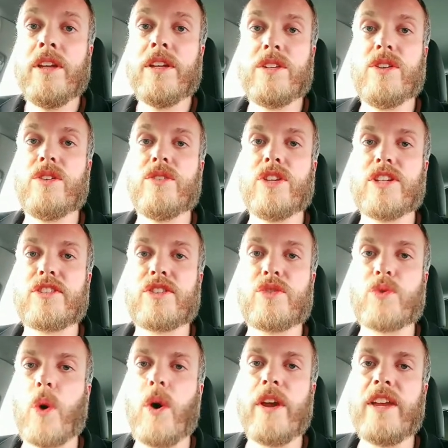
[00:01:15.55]
you're
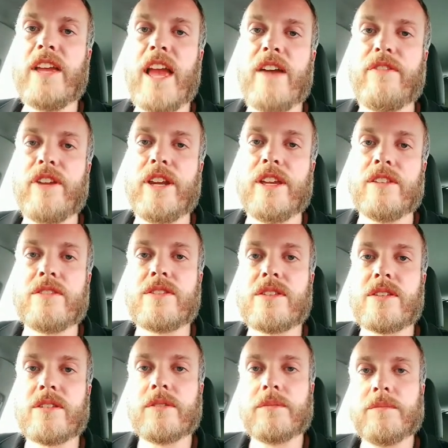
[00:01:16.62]
destroying
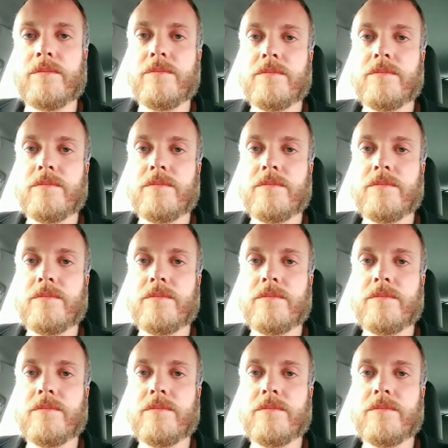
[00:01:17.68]
evidence.